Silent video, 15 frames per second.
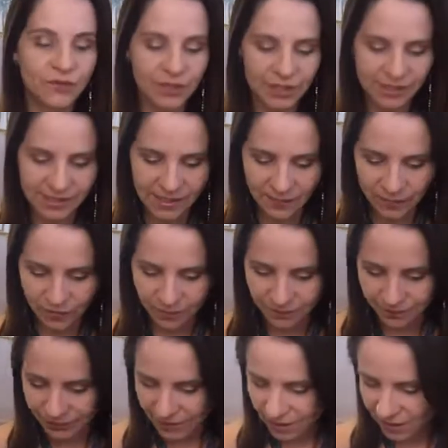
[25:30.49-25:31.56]
for example,
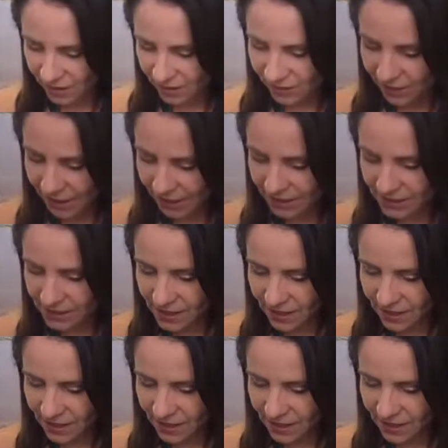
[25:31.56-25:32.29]
right?